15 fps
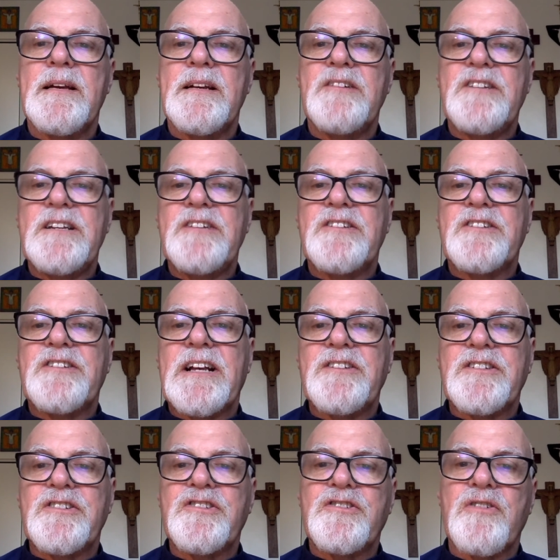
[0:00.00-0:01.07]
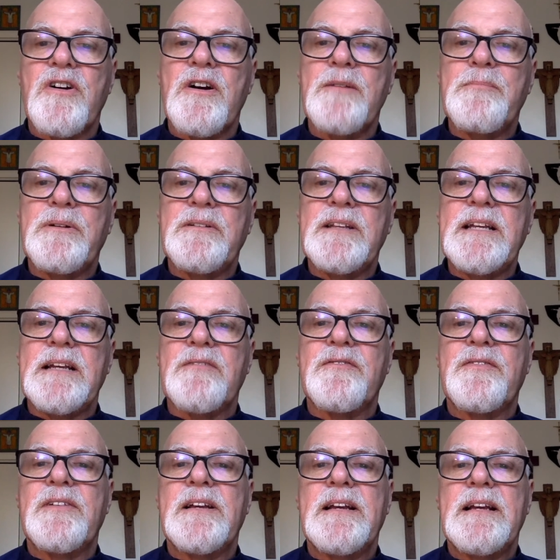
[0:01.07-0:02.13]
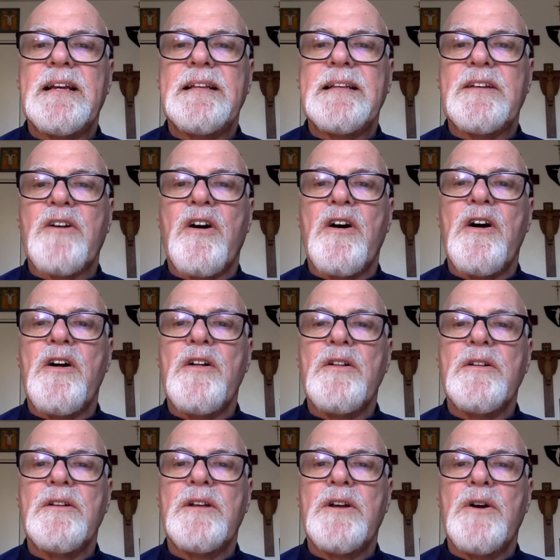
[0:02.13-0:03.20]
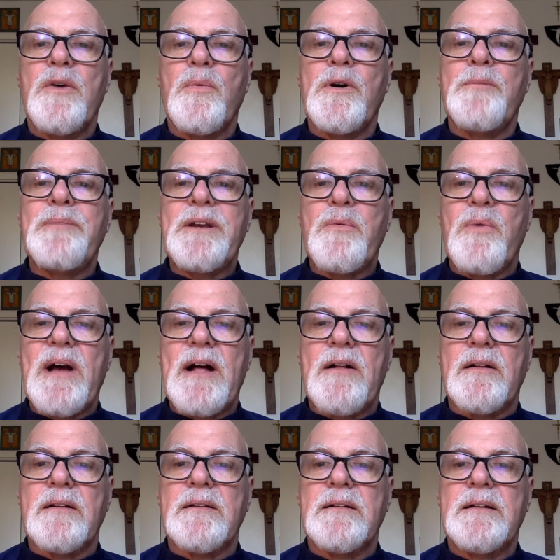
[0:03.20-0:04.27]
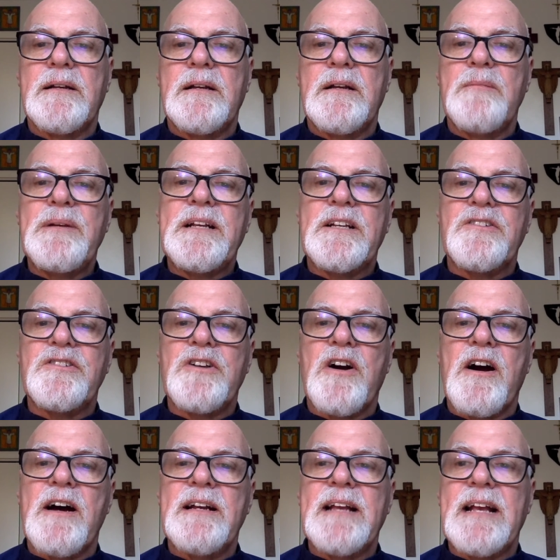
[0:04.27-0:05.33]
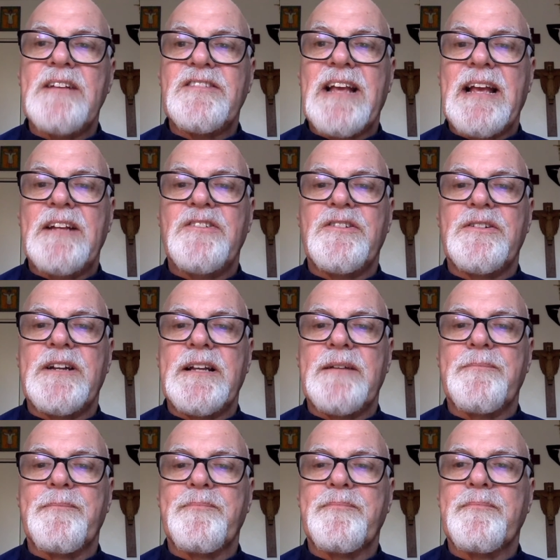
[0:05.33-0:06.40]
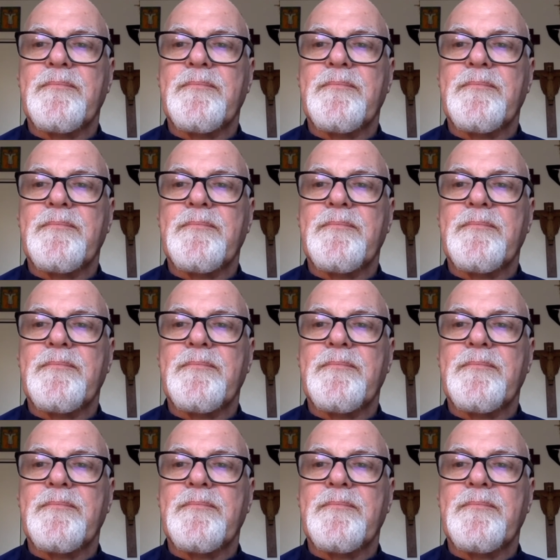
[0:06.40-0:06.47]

Jesus has a strong belief that all will be well because God has answered him.